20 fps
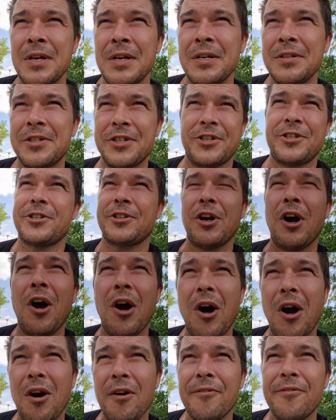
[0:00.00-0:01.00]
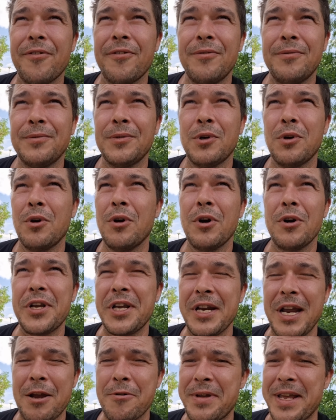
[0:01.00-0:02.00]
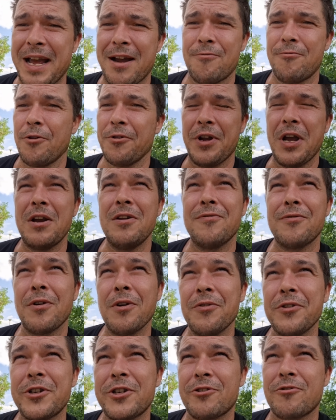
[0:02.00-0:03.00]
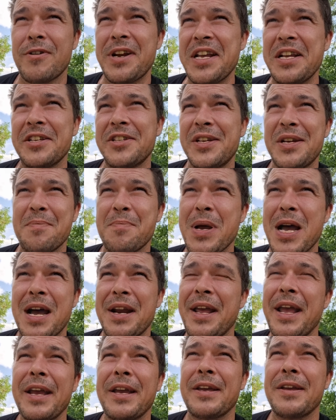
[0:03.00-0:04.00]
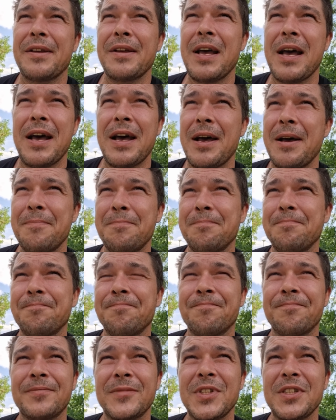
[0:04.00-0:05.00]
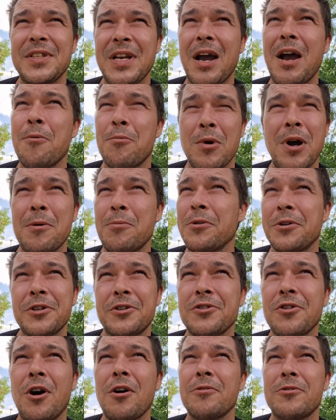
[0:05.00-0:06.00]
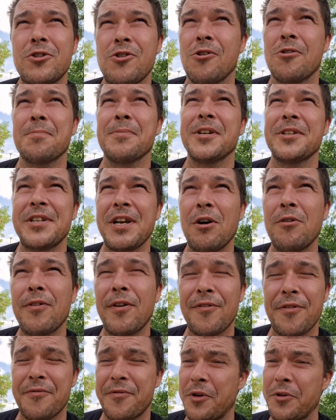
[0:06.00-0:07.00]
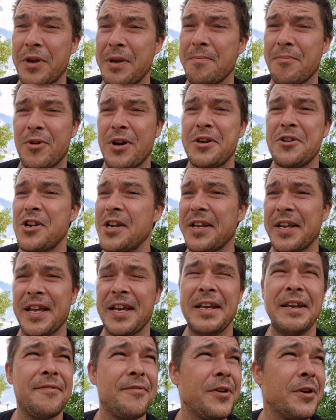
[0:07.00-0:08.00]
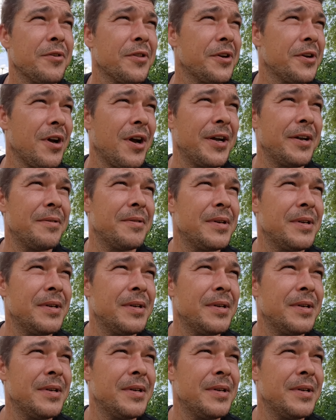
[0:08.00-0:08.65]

to starve or, you know, get run over on the streets in a panic, so I would have chucked myself off a fucking bridge in Kyiv the other night.